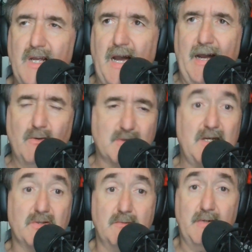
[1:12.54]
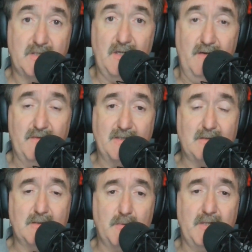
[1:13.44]
I don't sell too much stuff. Let's
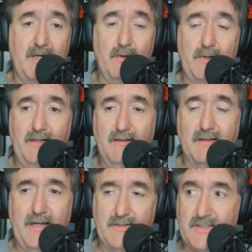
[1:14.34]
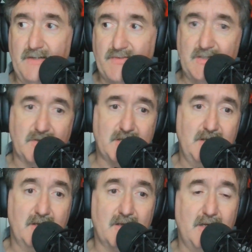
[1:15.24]
just put it that way. A lot of stuff's still
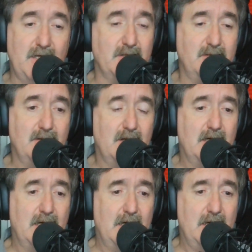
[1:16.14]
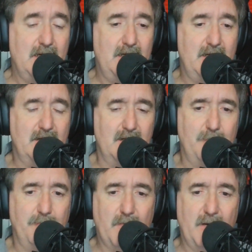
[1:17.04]
sitting in the closet, and
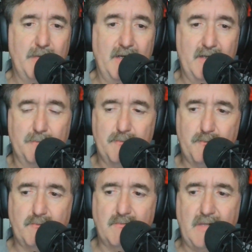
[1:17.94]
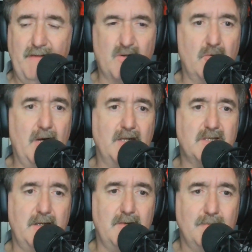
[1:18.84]
I'm going to end up having a garage
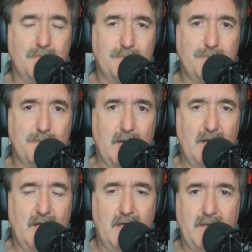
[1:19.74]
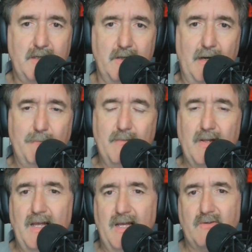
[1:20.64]
sale.
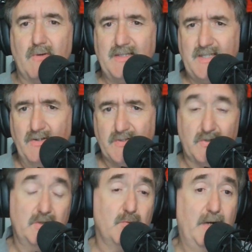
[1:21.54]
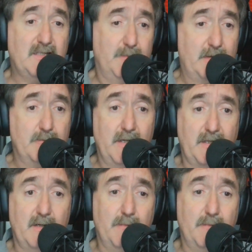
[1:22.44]
Garage sales are good ways to make money.